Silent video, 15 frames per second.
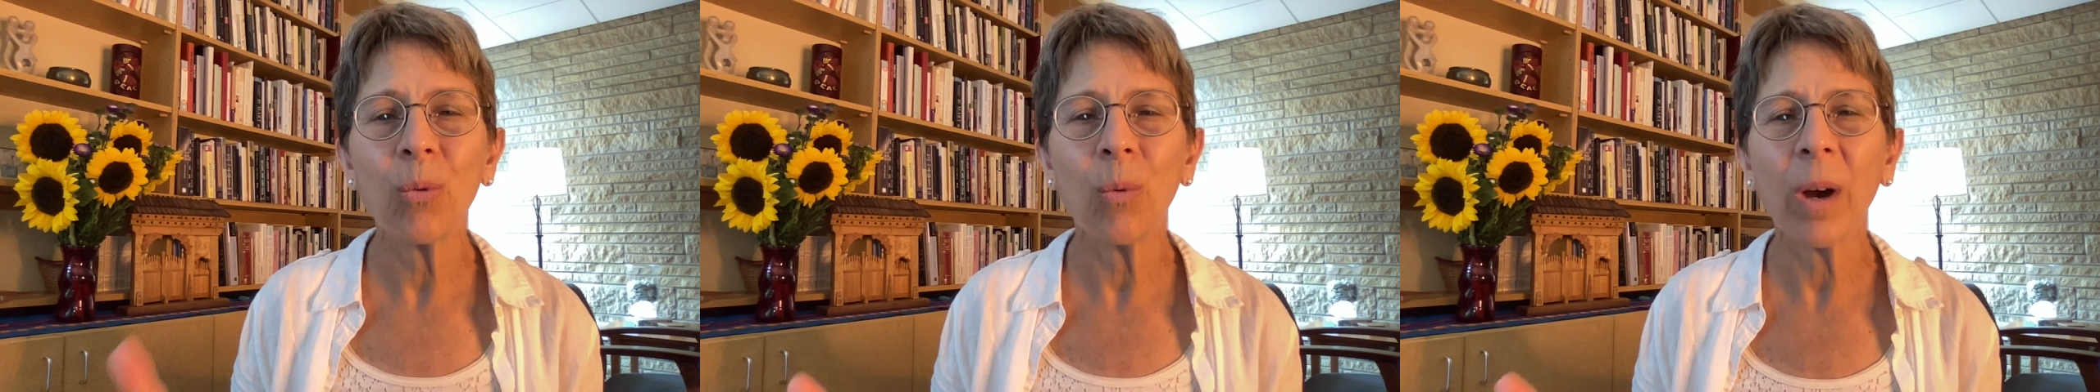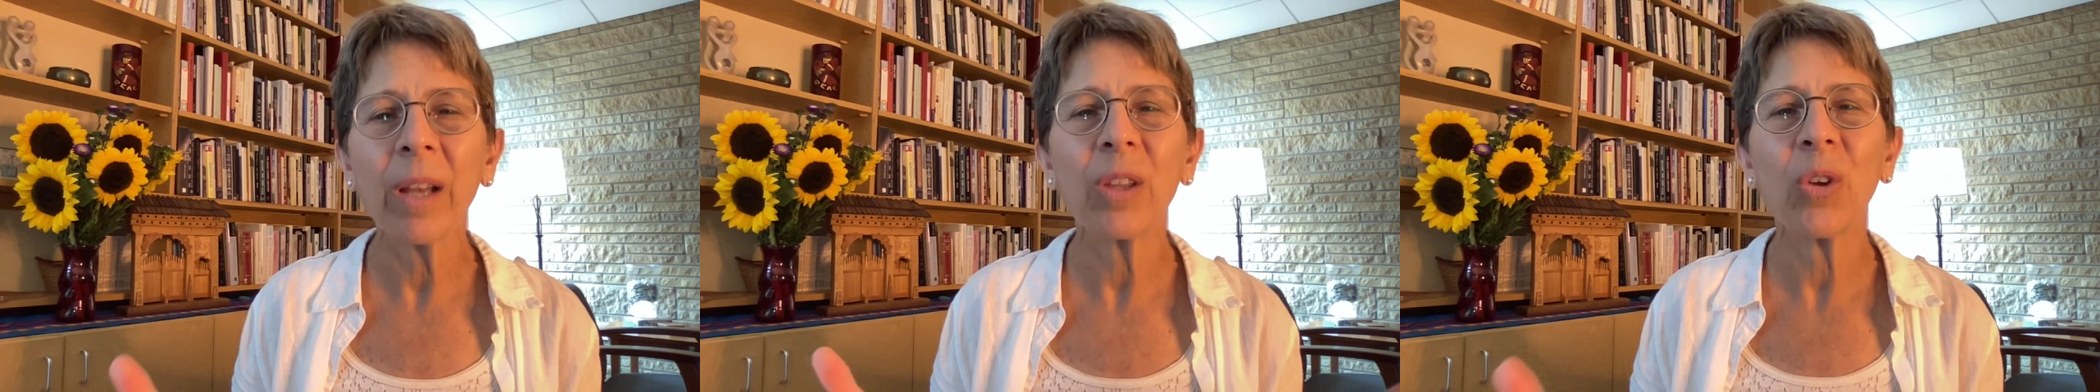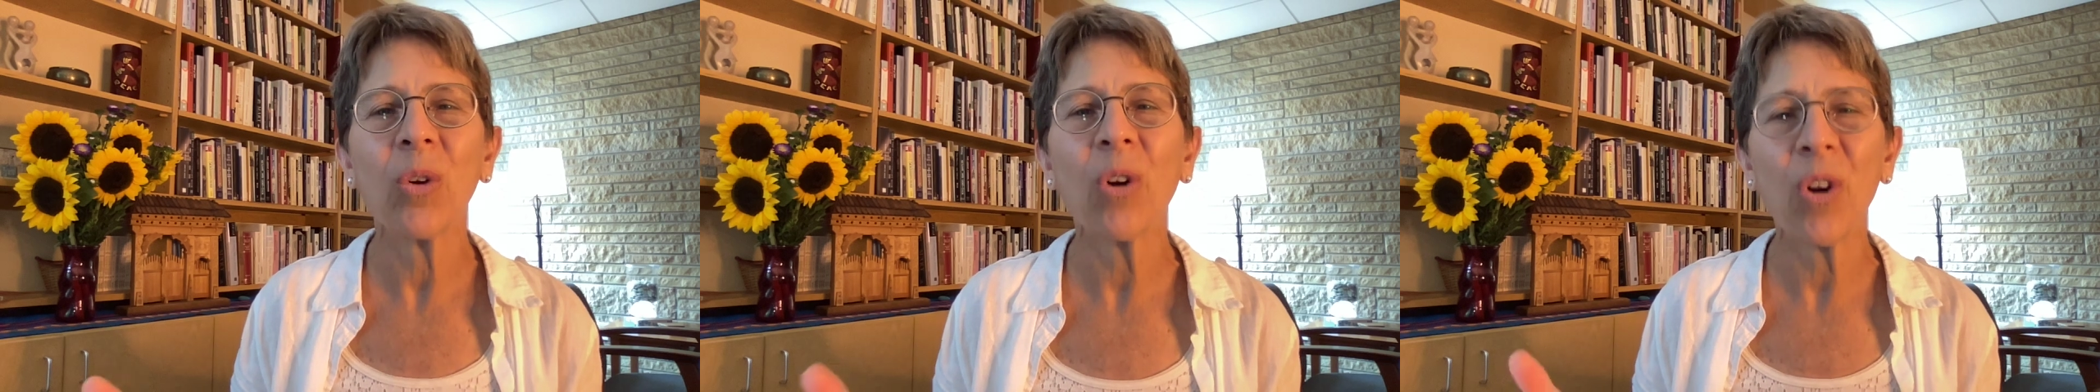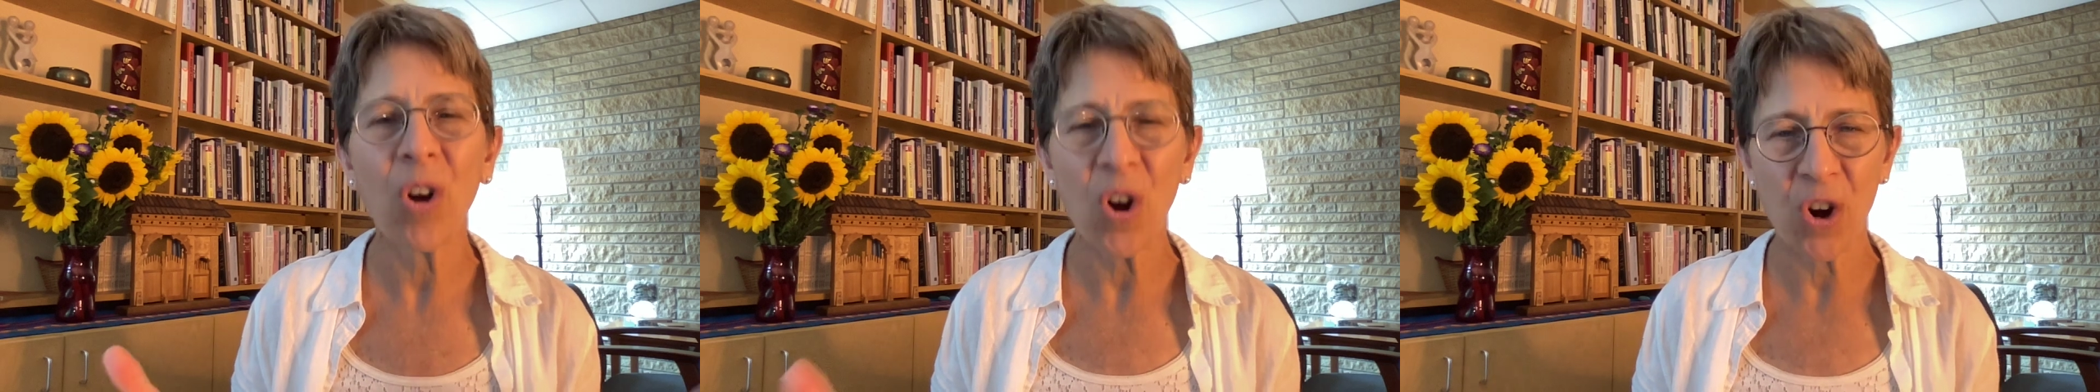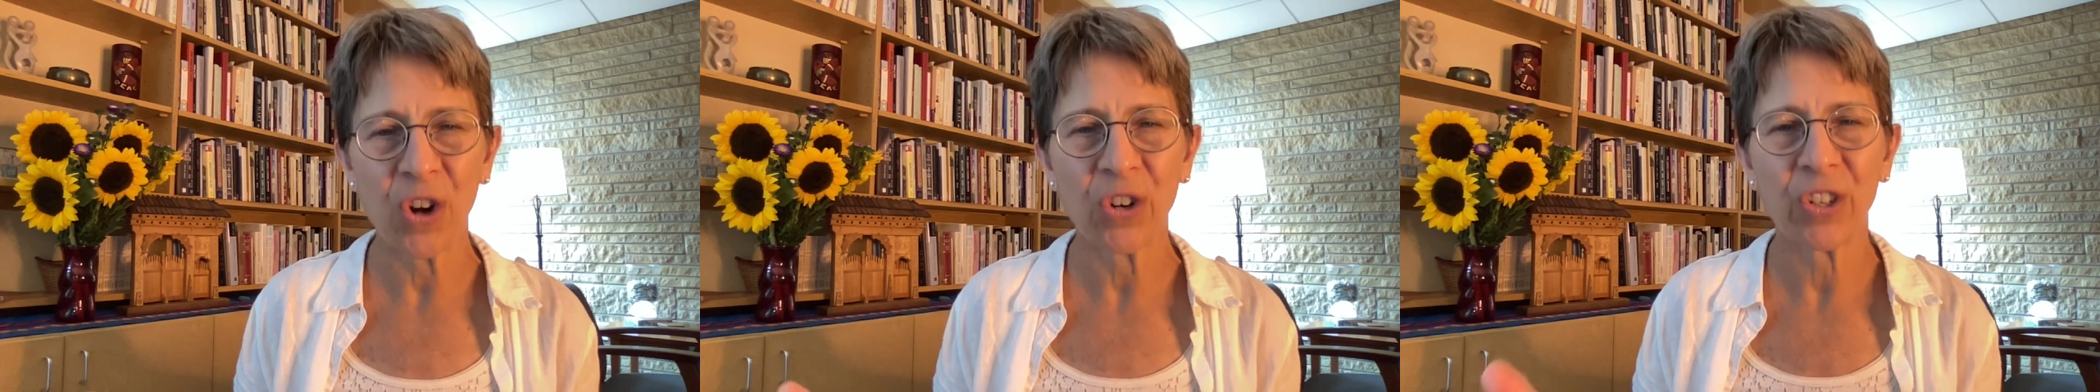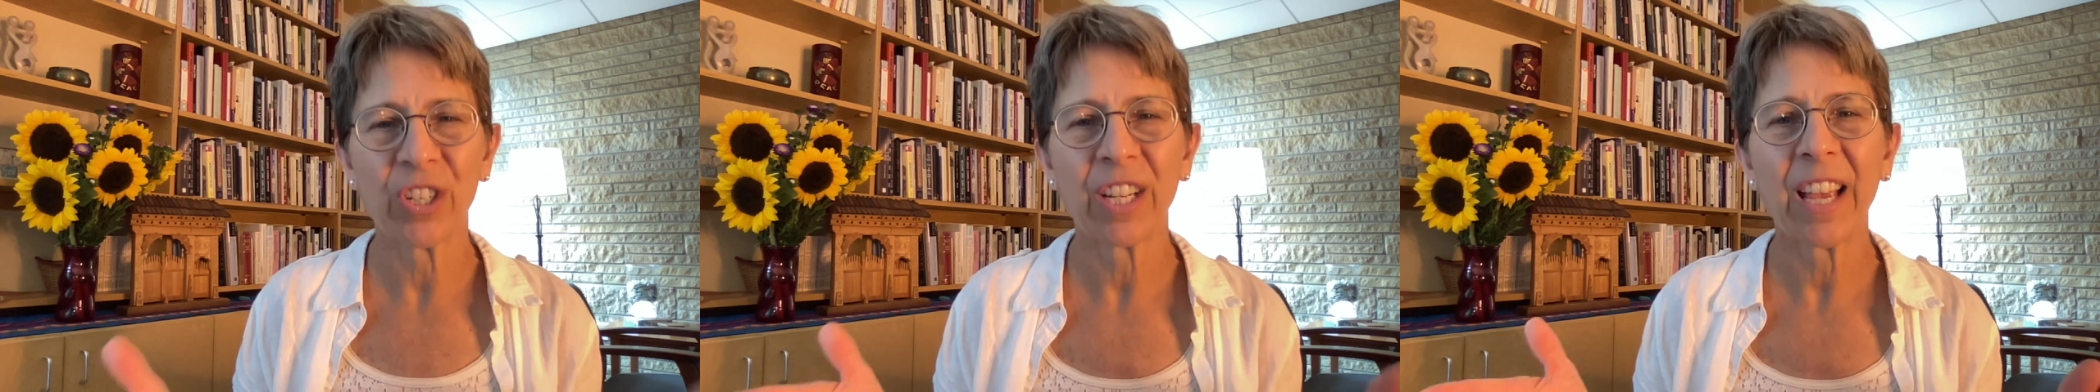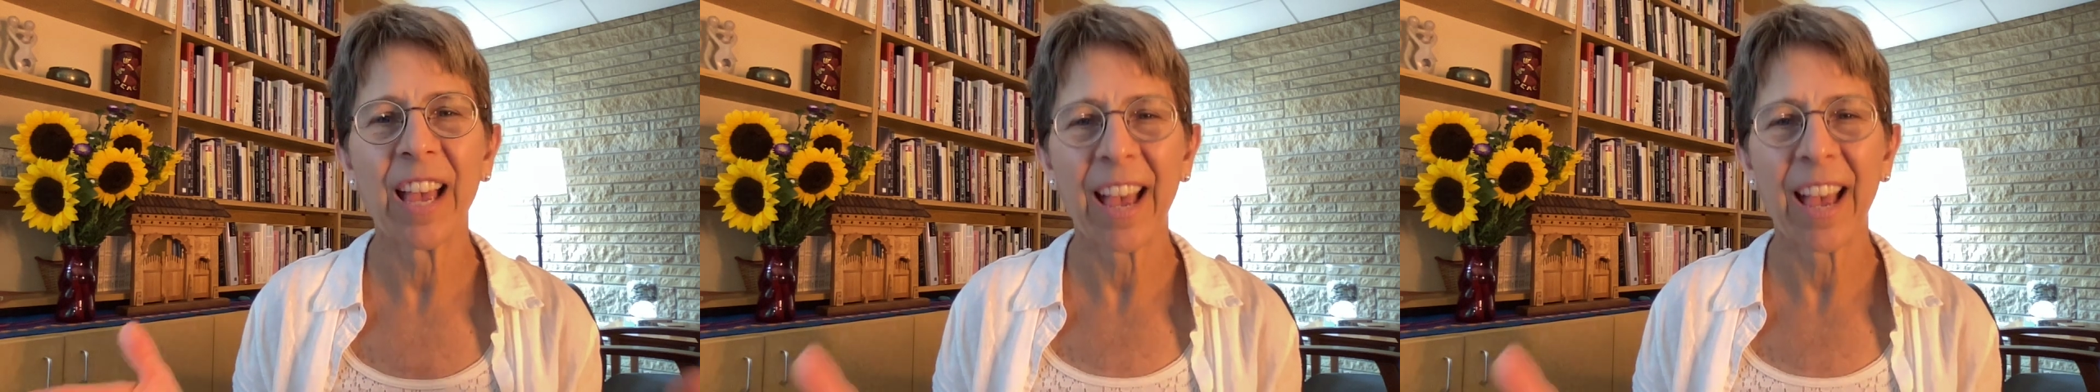what your heart